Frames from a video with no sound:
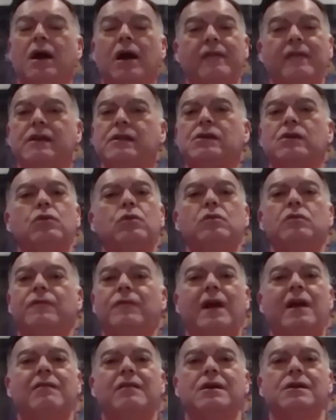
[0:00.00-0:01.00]
And these are called
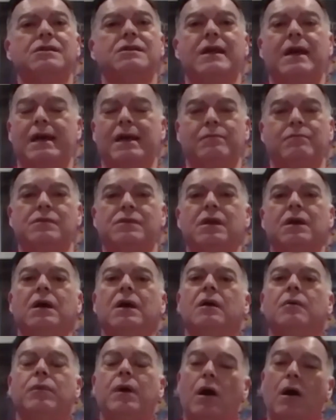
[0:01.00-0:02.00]
various names,
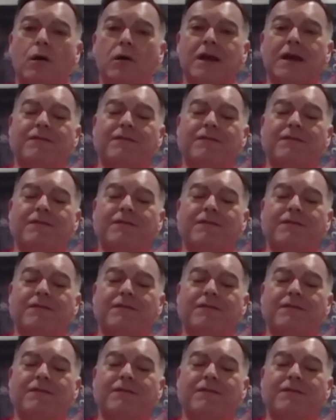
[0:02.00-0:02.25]
but